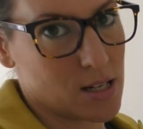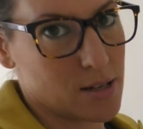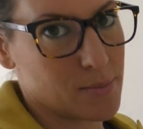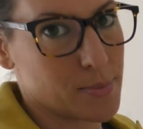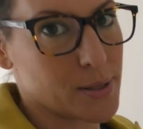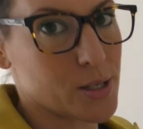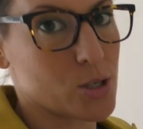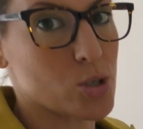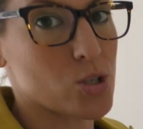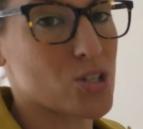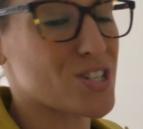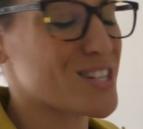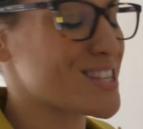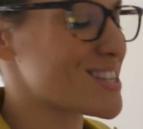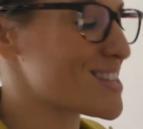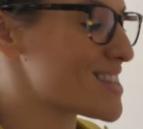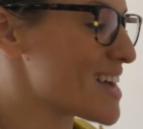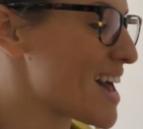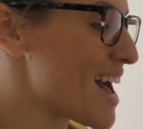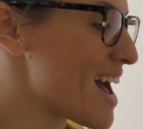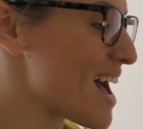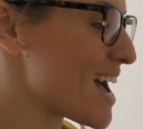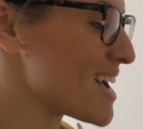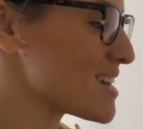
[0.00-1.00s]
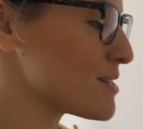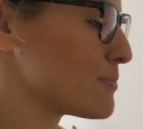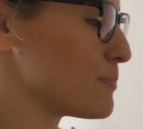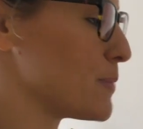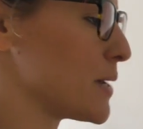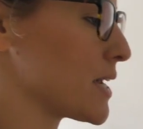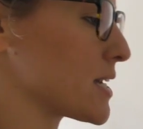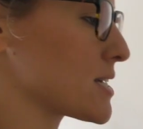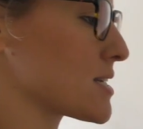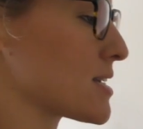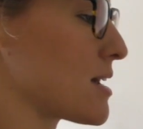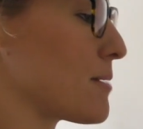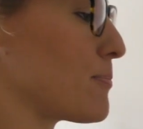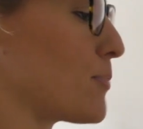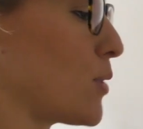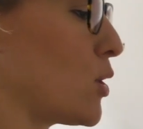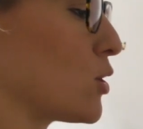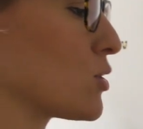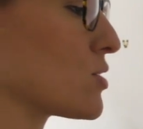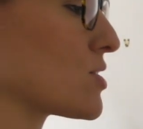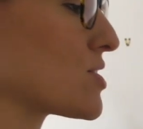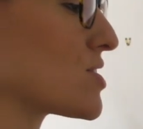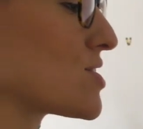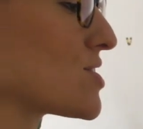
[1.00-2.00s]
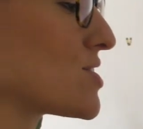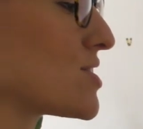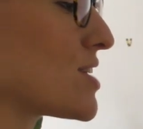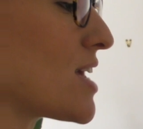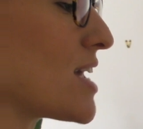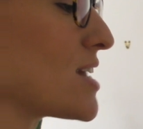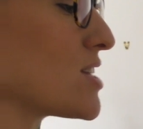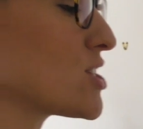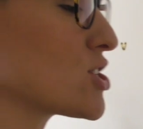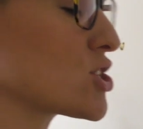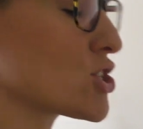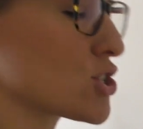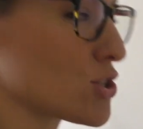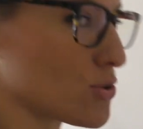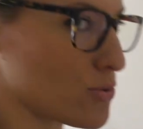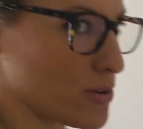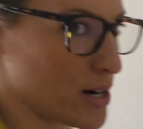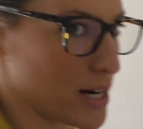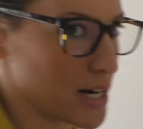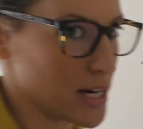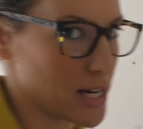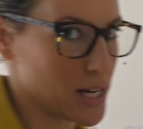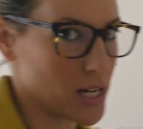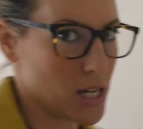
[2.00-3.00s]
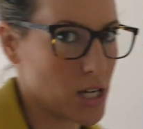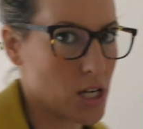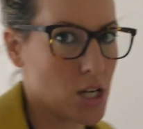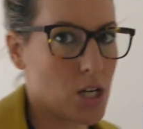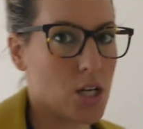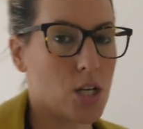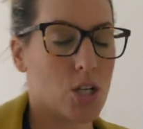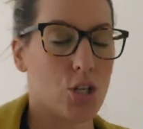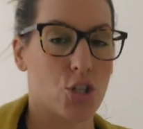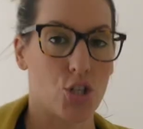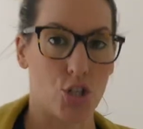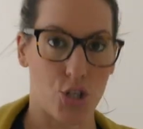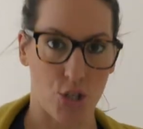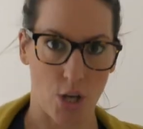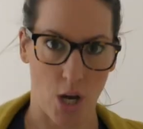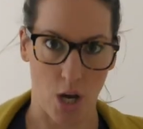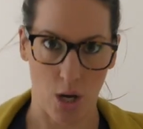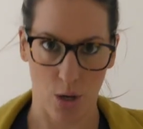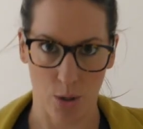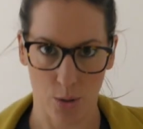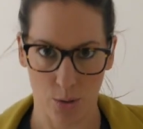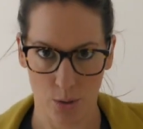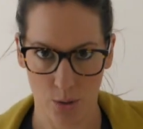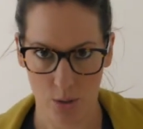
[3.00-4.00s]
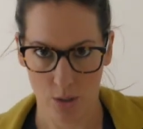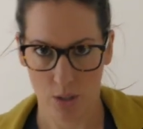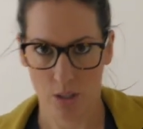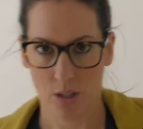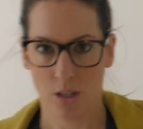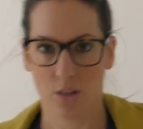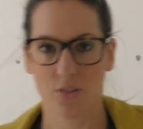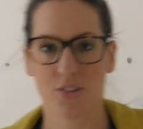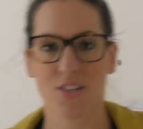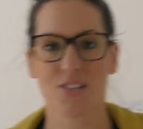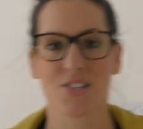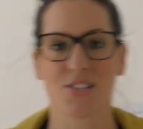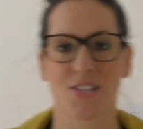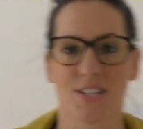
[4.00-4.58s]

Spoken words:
because that picks up on sensory. So, this